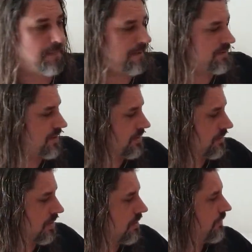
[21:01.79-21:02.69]

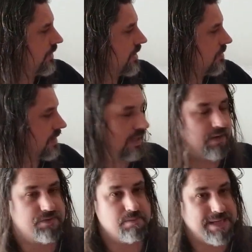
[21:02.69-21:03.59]
So hopefully we'd
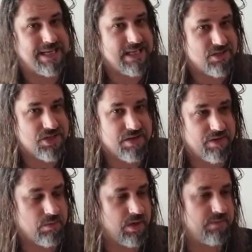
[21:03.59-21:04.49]
love to meet each and
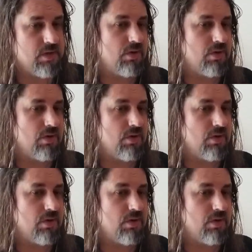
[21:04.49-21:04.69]
every one of you.